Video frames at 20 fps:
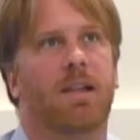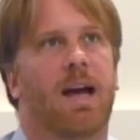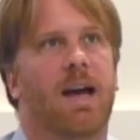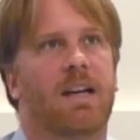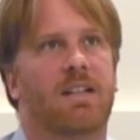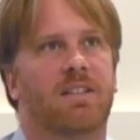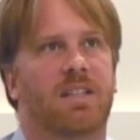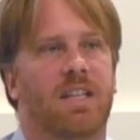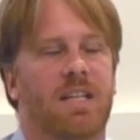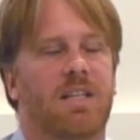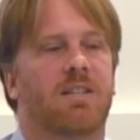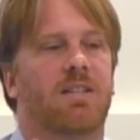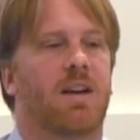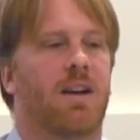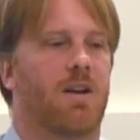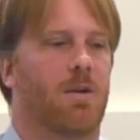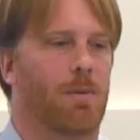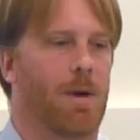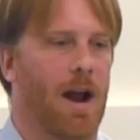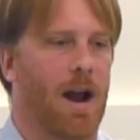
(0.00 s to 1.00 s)
lags
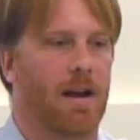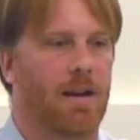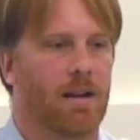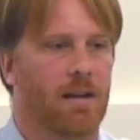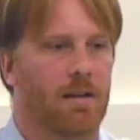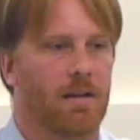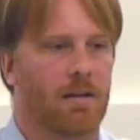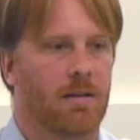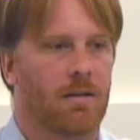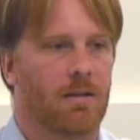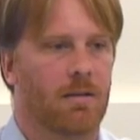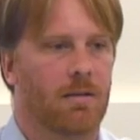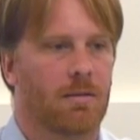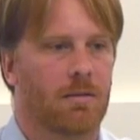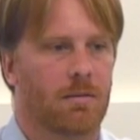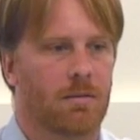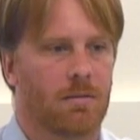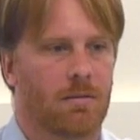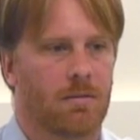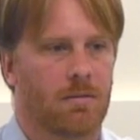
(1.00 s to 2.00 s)
inside a rack.
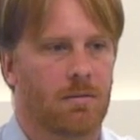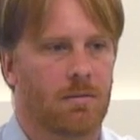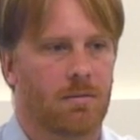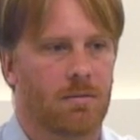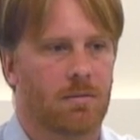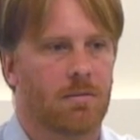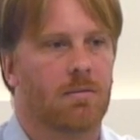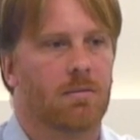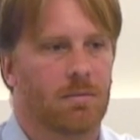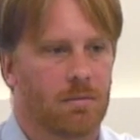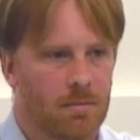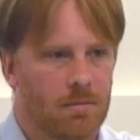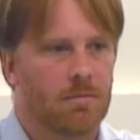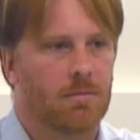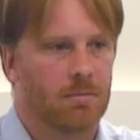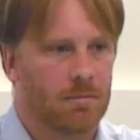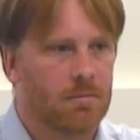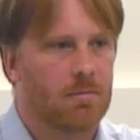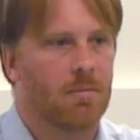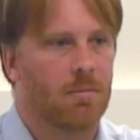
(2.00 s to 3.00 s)
Okay.
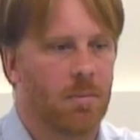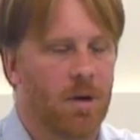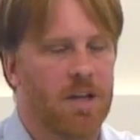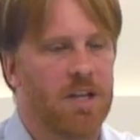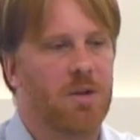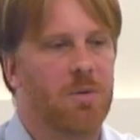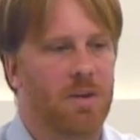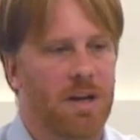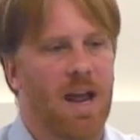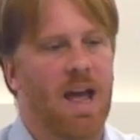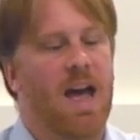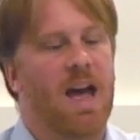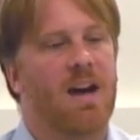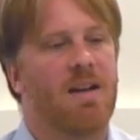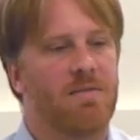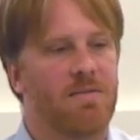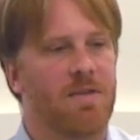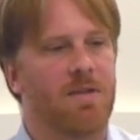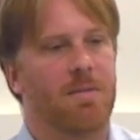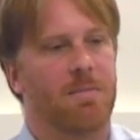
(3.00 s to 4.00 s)
But you can
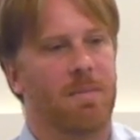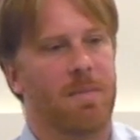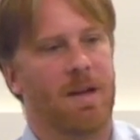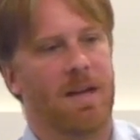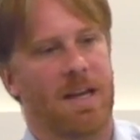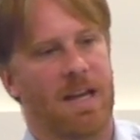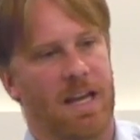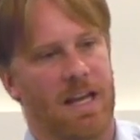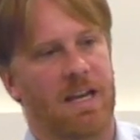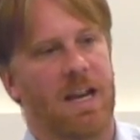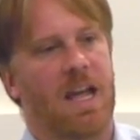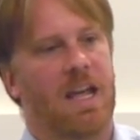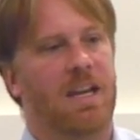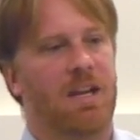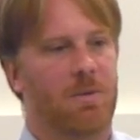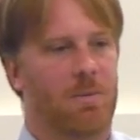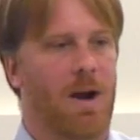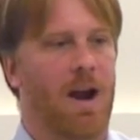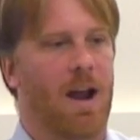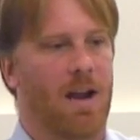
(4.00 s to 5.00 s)
have them in
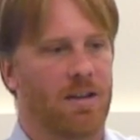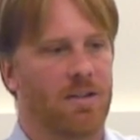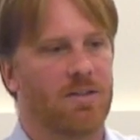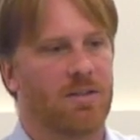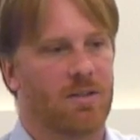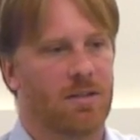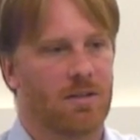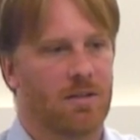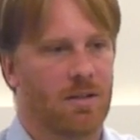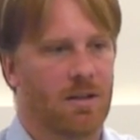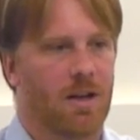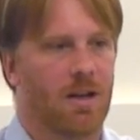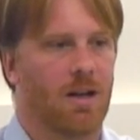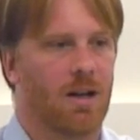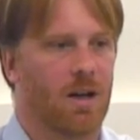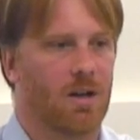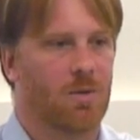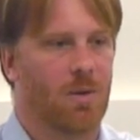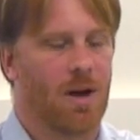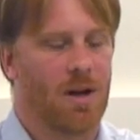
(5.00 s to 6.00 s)
any racks
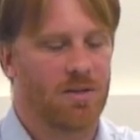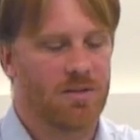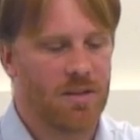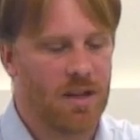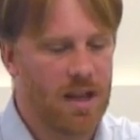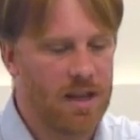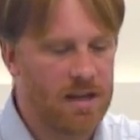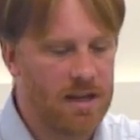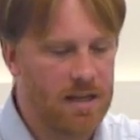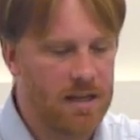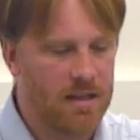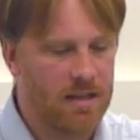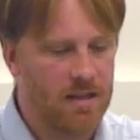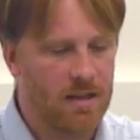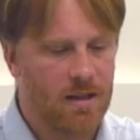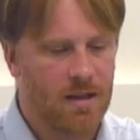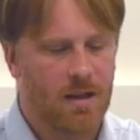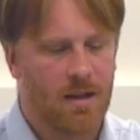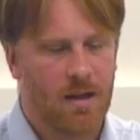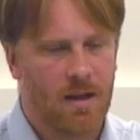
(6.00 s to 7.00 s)
uh, across any
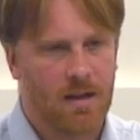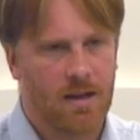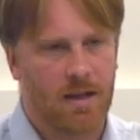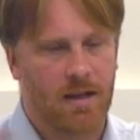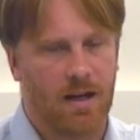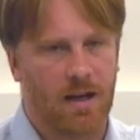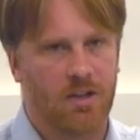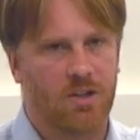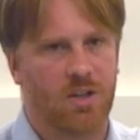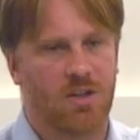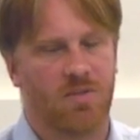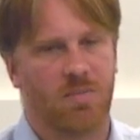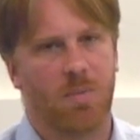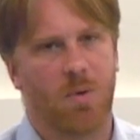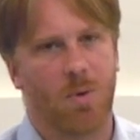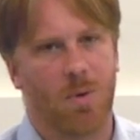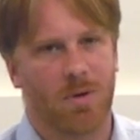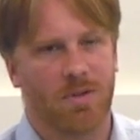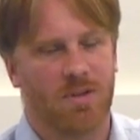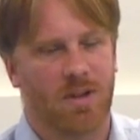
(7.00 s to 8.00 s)
connection of
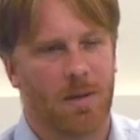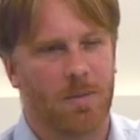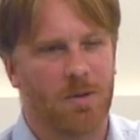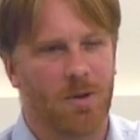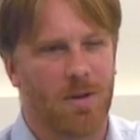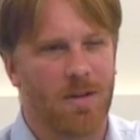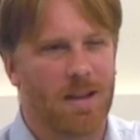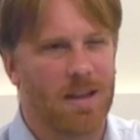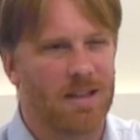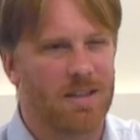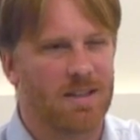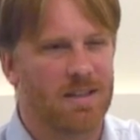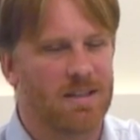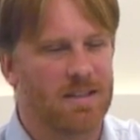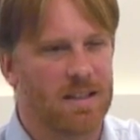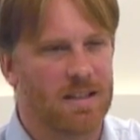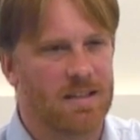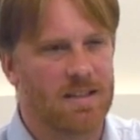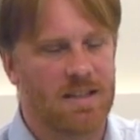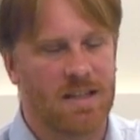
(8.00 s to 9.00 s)
ports up to I think it's
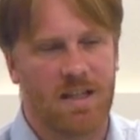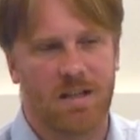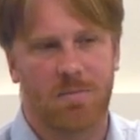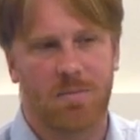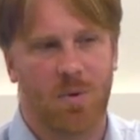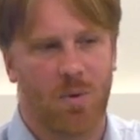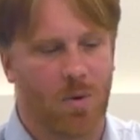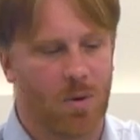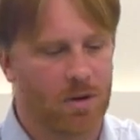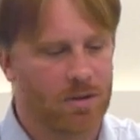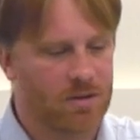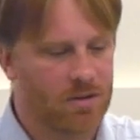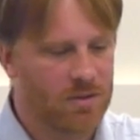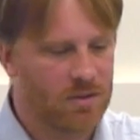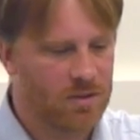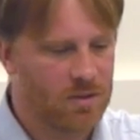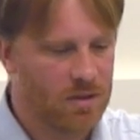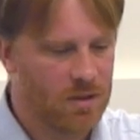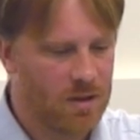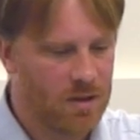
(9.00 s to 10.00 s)
16
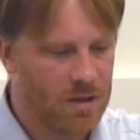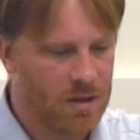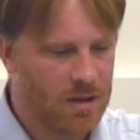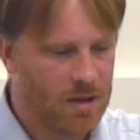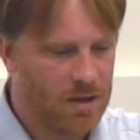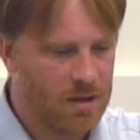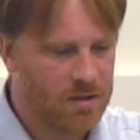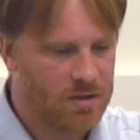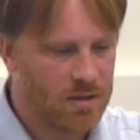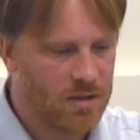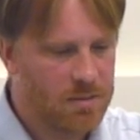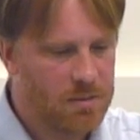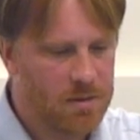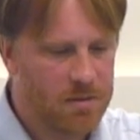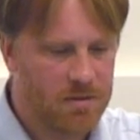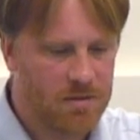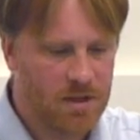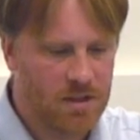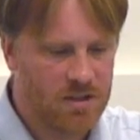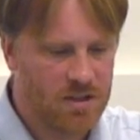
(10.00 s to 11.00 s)
ports. So let
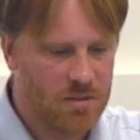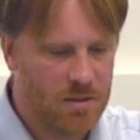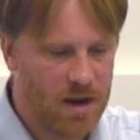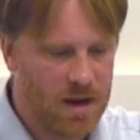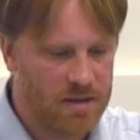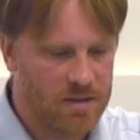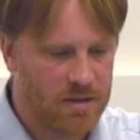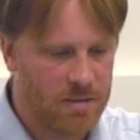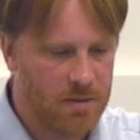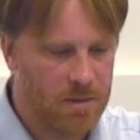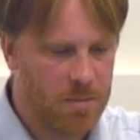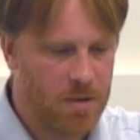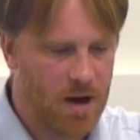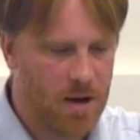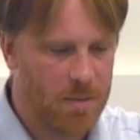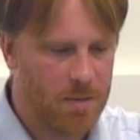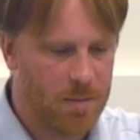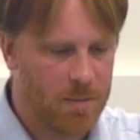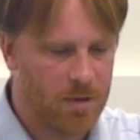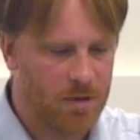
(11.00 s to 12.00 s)
me, since you asked, let me
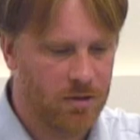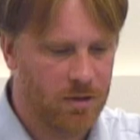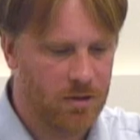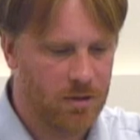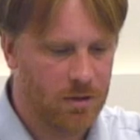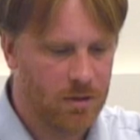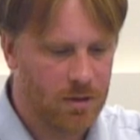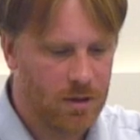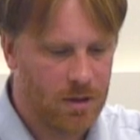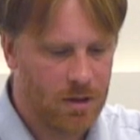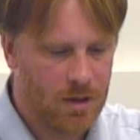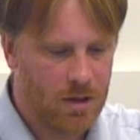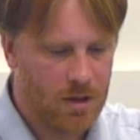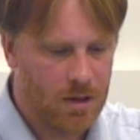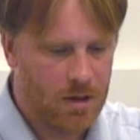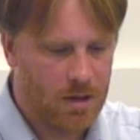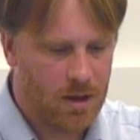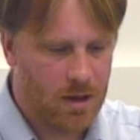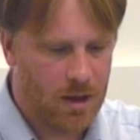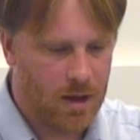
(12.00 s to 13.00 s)
pop up our little
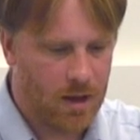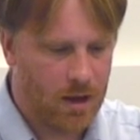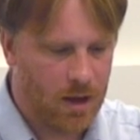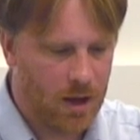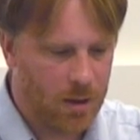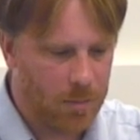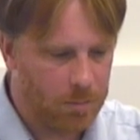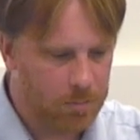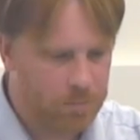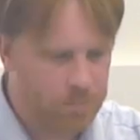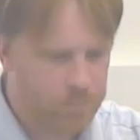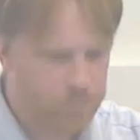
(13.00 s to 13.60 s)
um,